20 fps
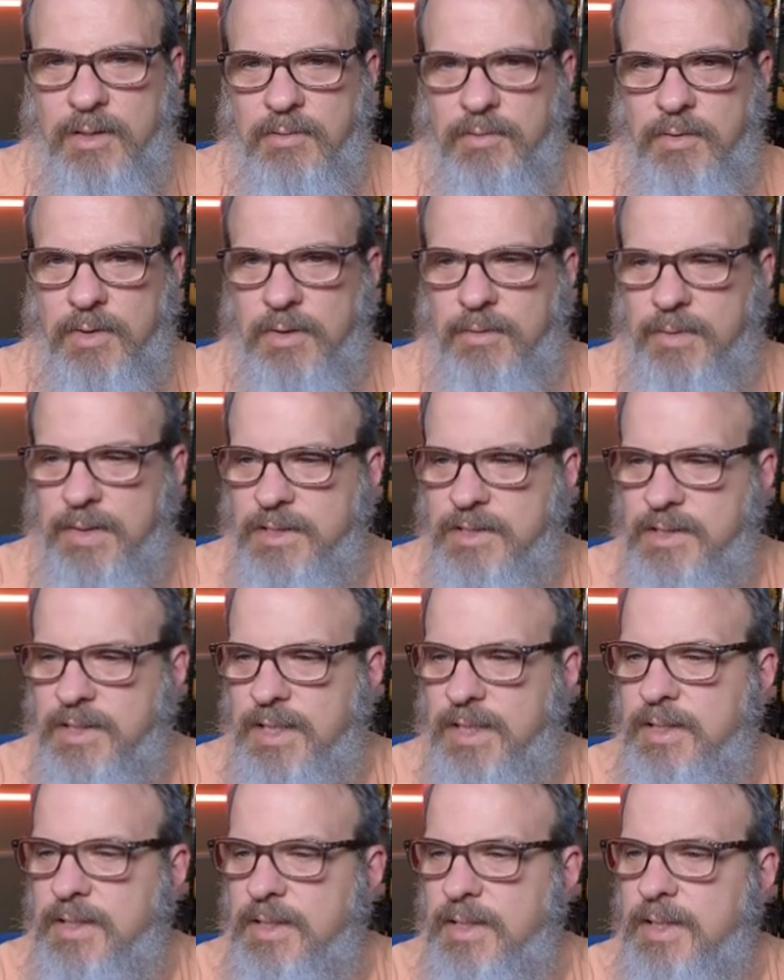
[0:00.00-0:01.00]
Where am I
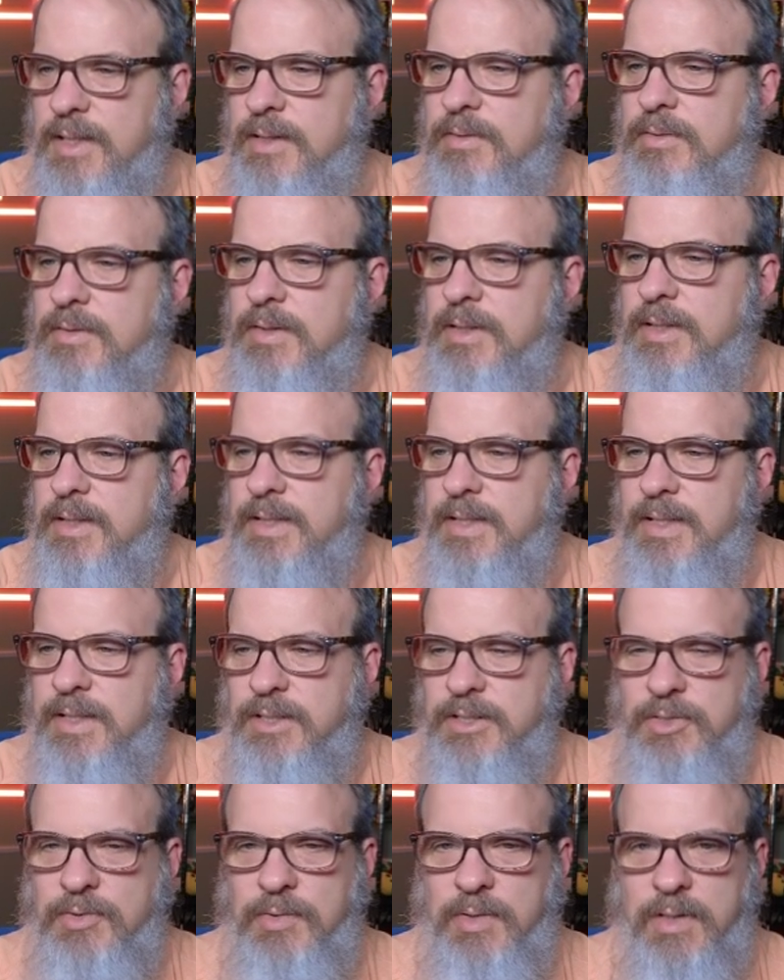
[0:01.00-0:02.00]
standing now? I
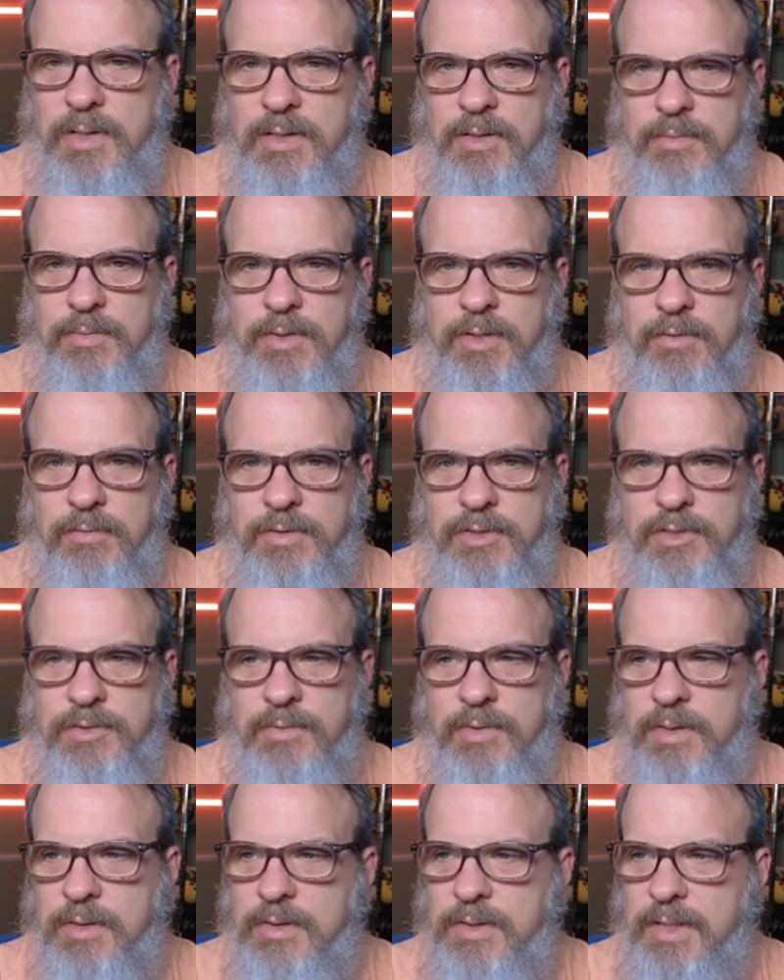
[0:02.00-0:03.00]
got a little bit over
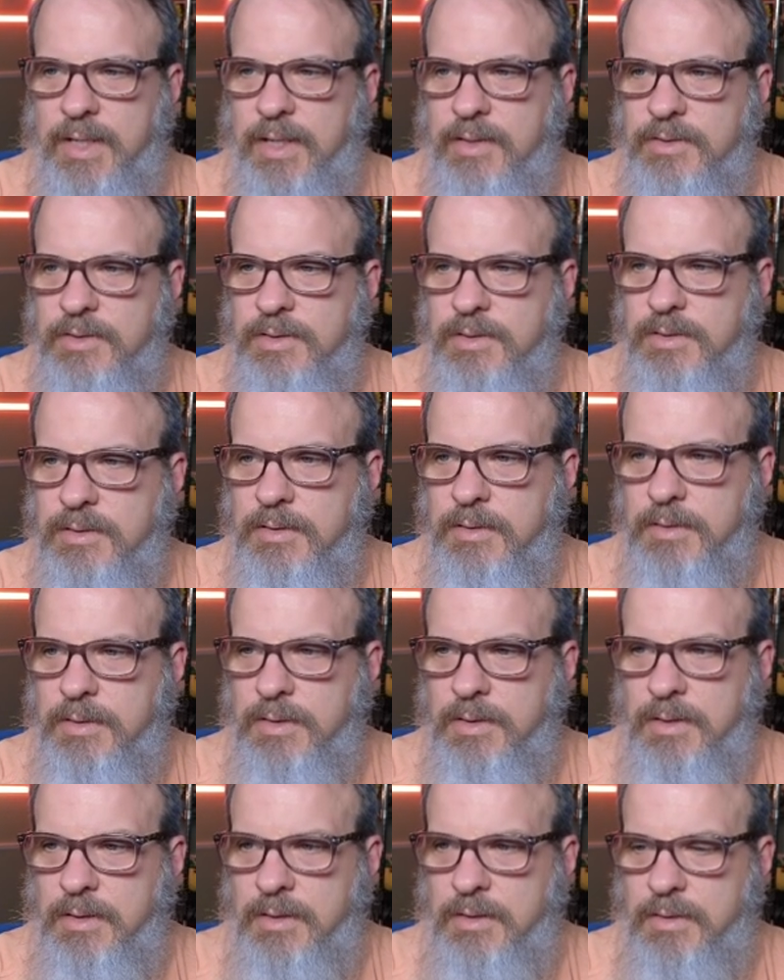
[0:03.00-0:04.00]
200,000,
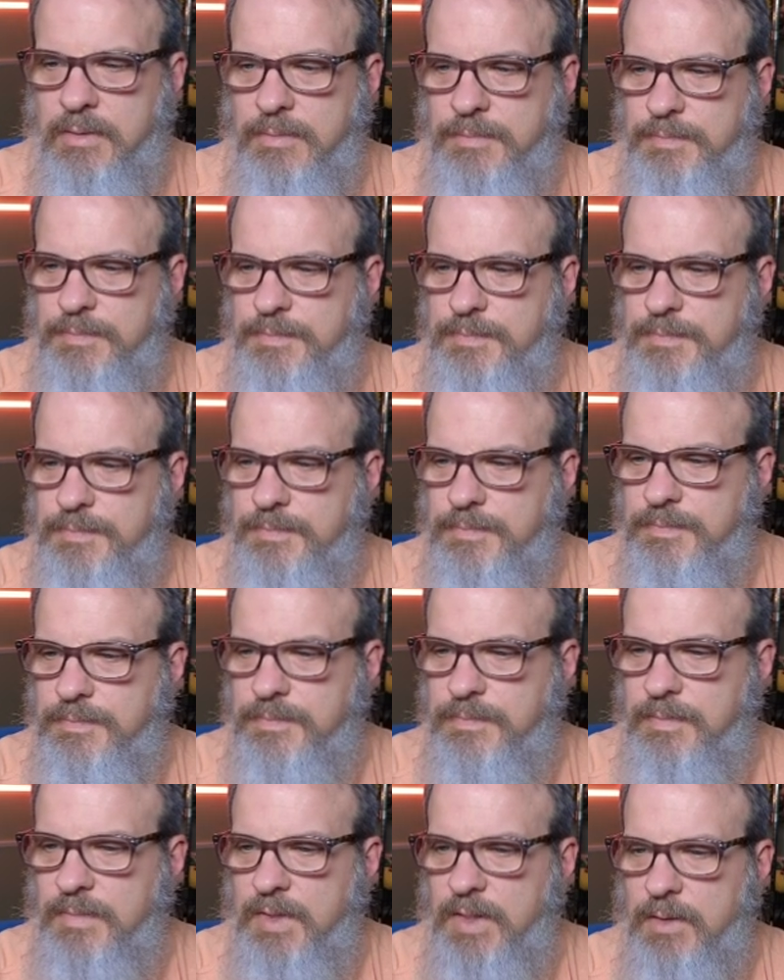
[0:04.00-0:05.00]

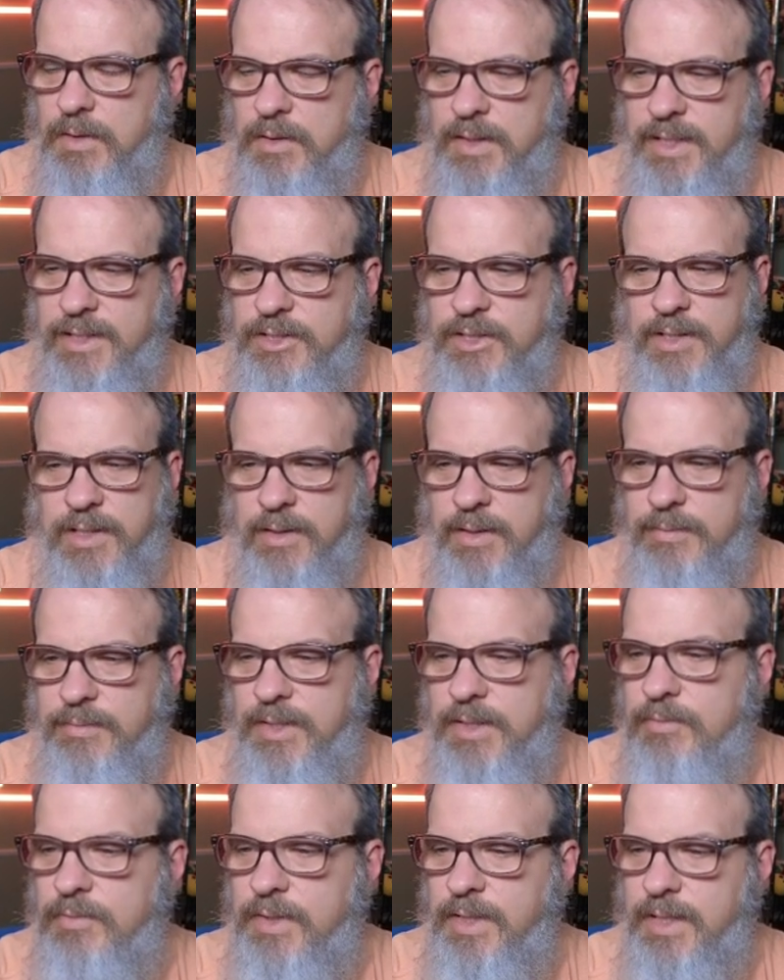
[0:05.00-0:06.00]
or legendary. I
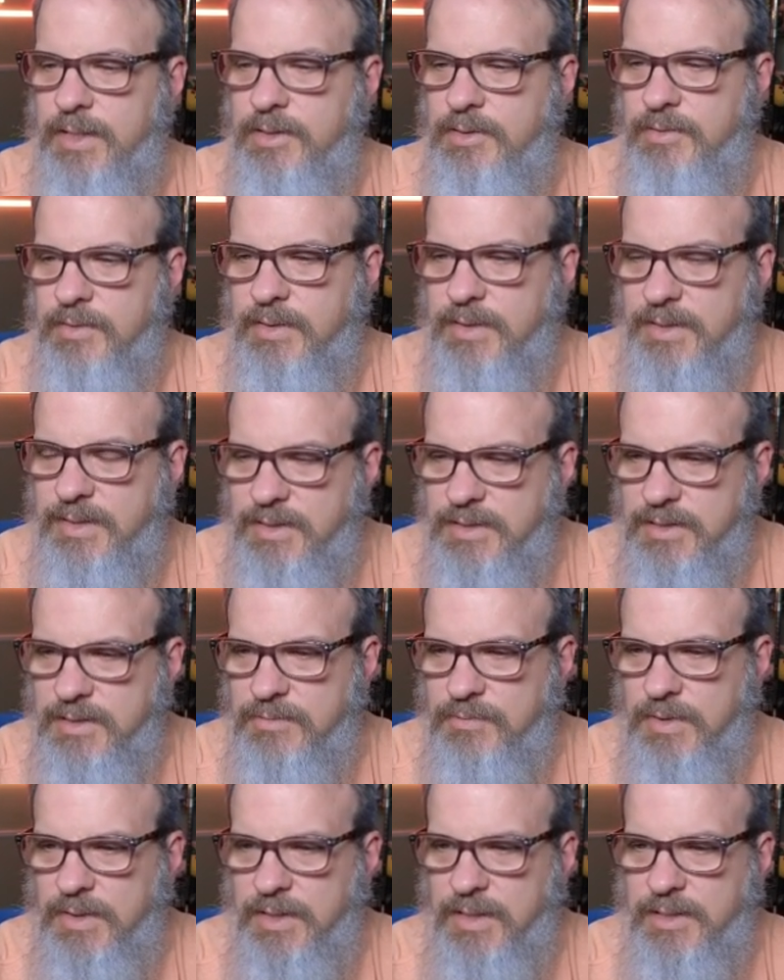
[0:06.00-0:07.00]
mean, we got to do at
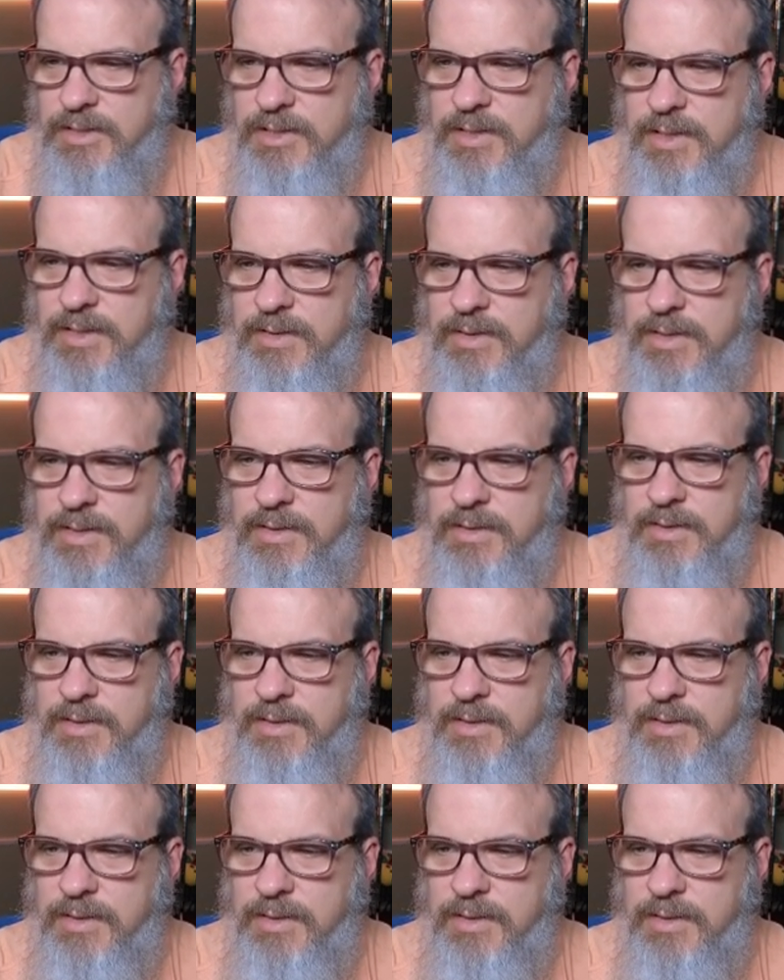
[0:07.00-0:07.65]
least 1 legendary.